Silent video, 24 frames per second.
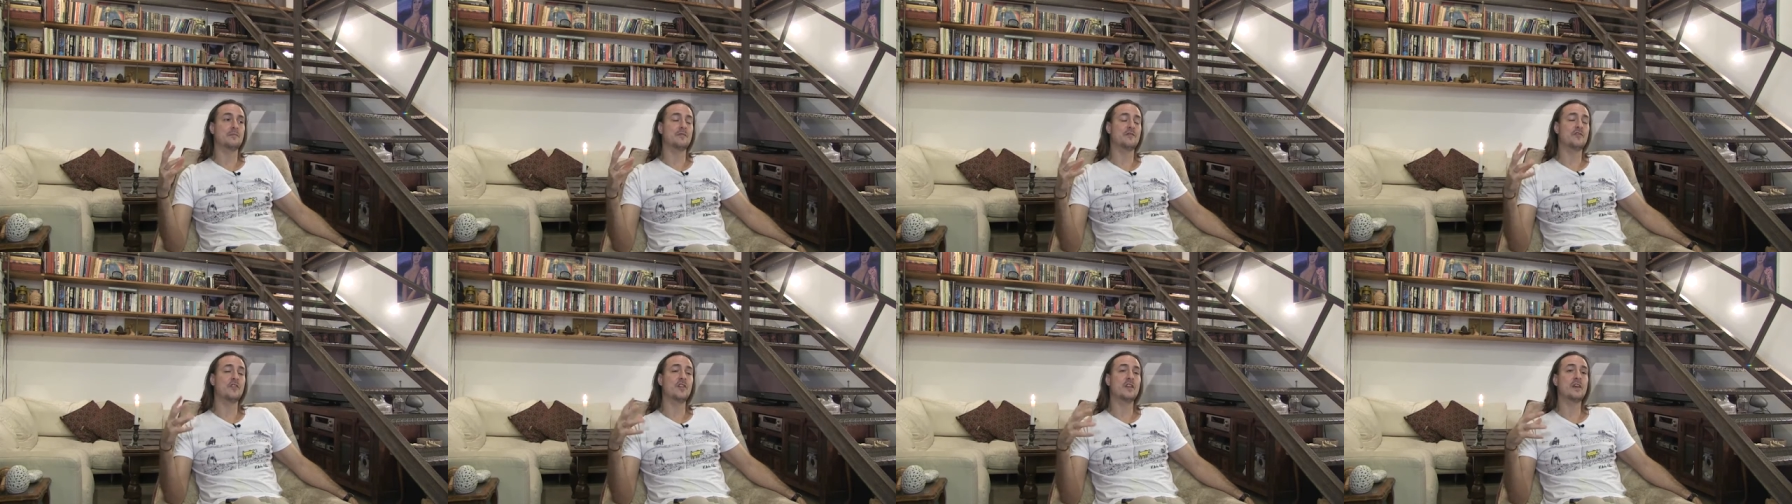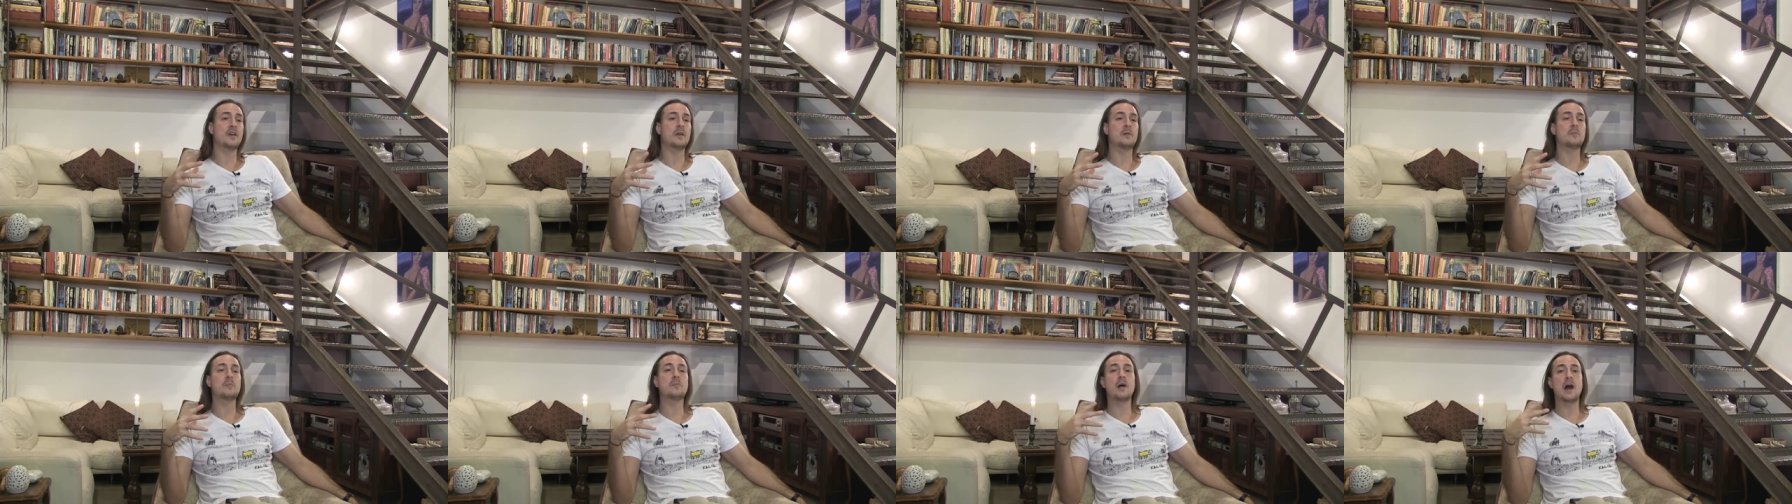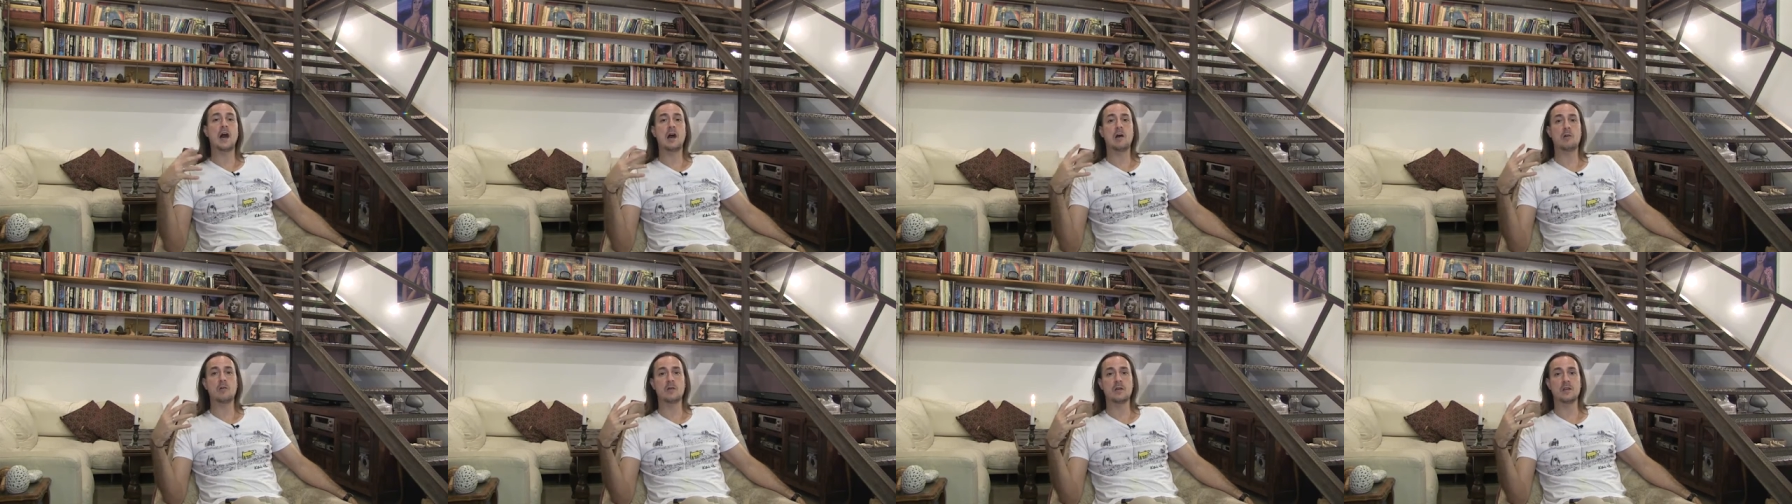feeling
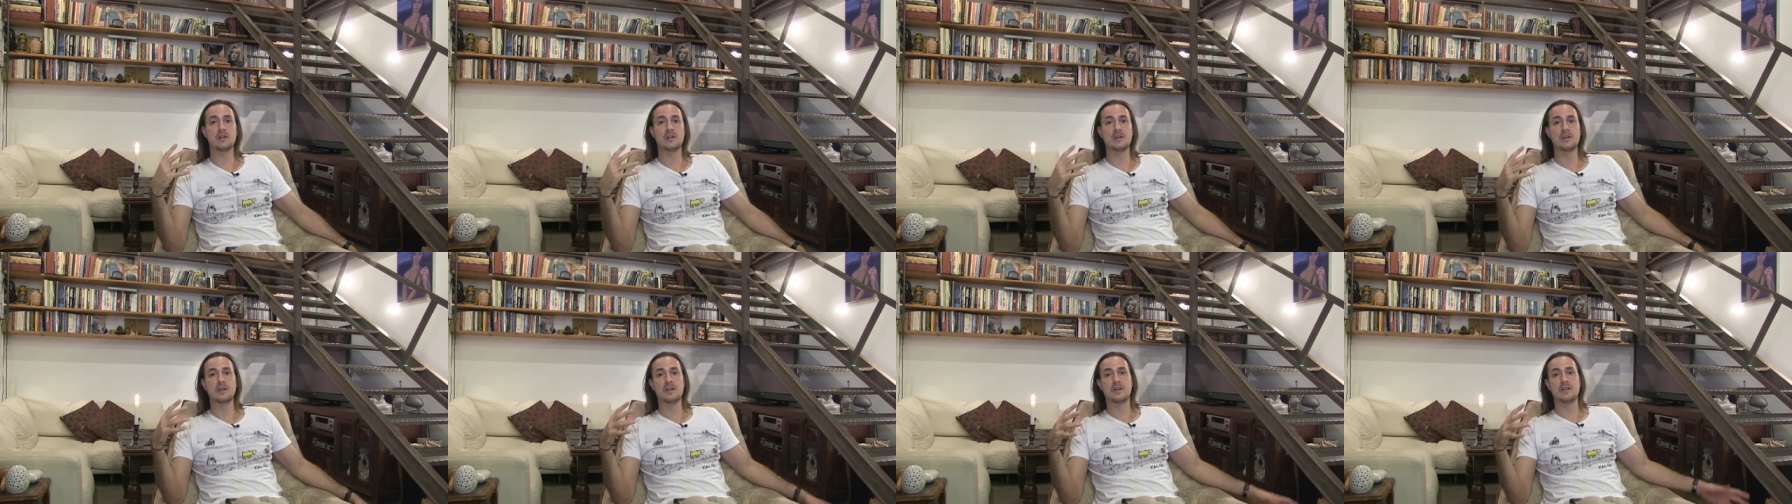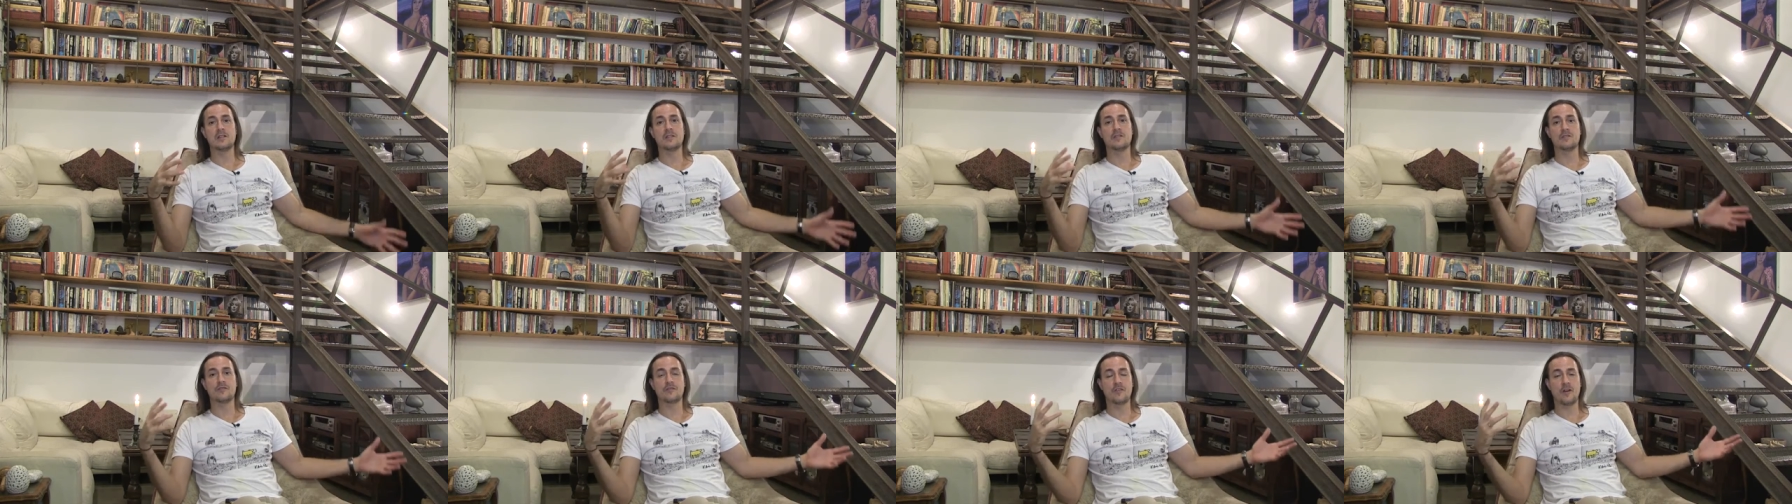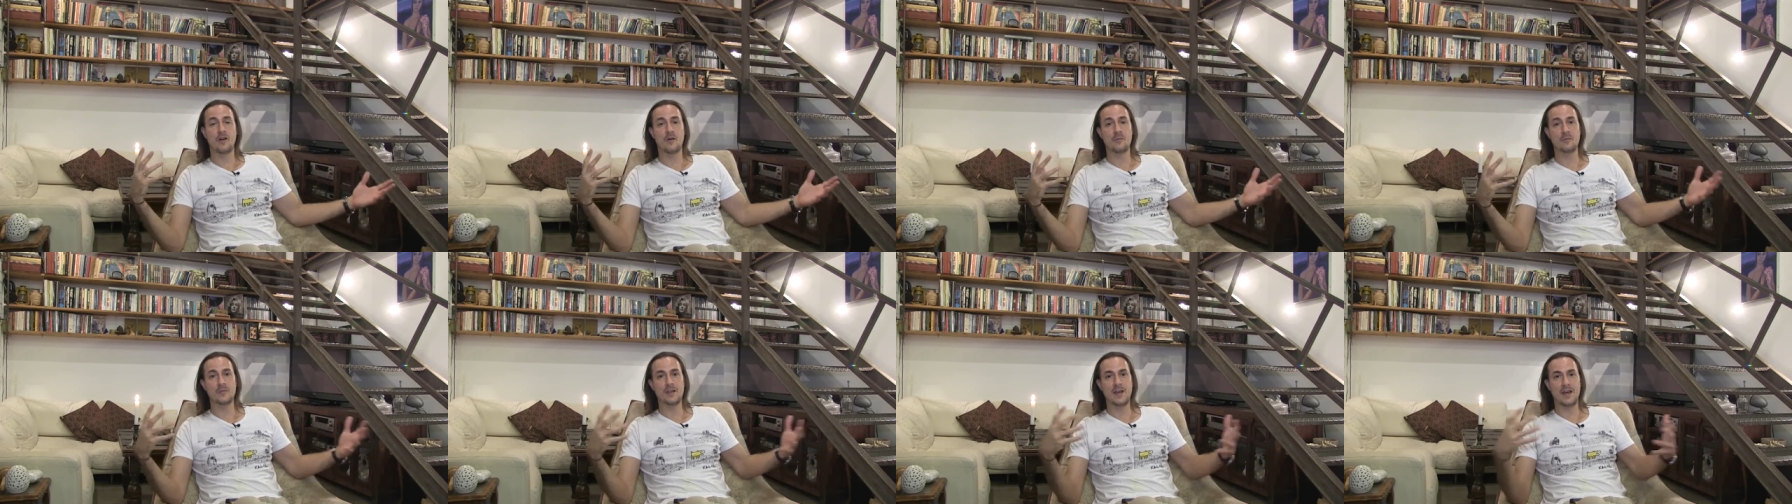empowered
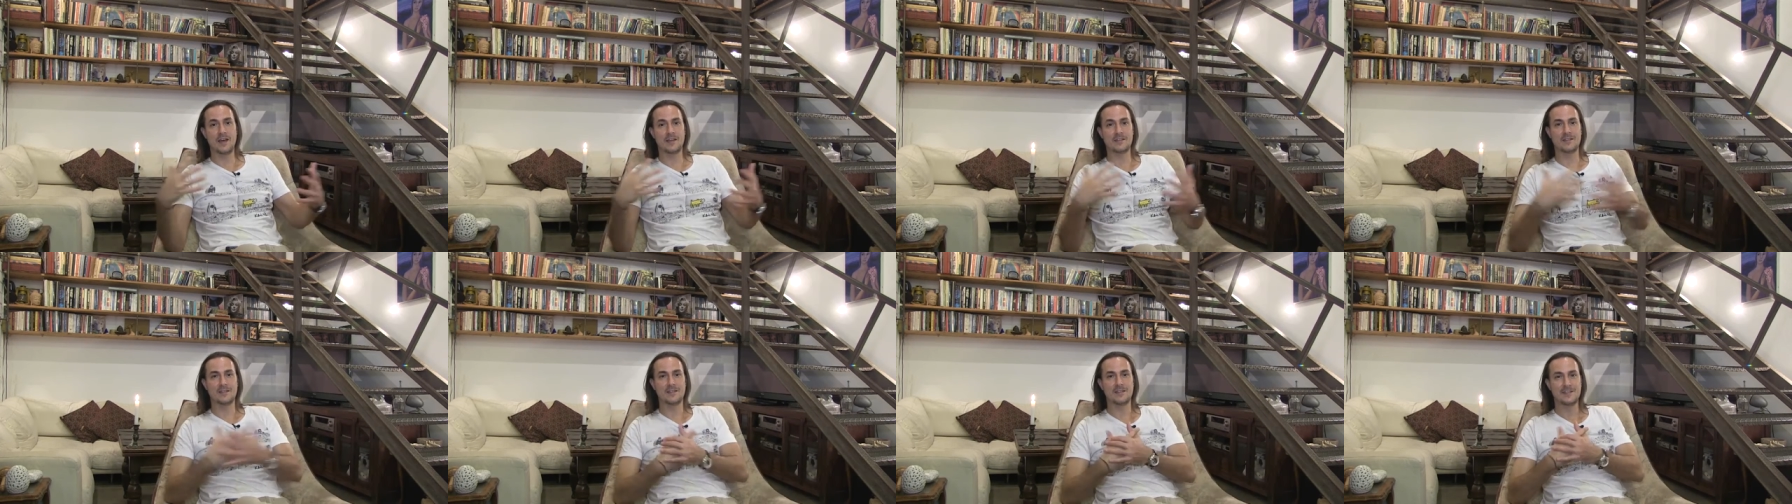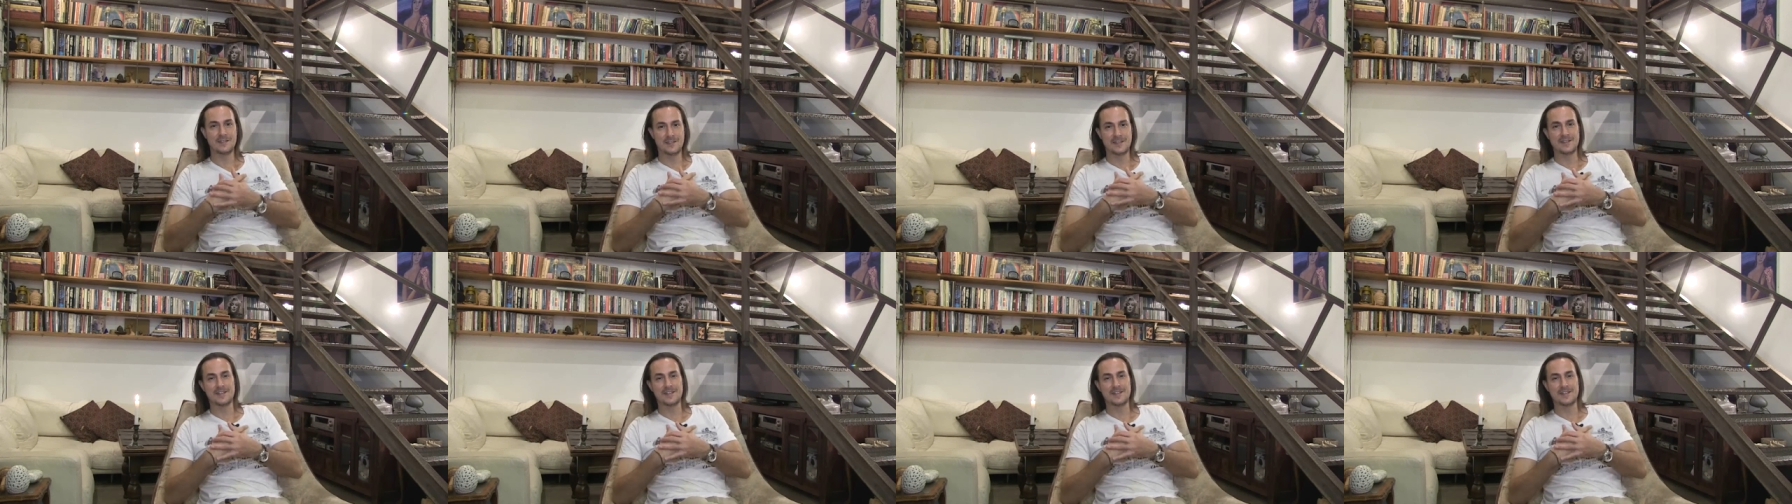from that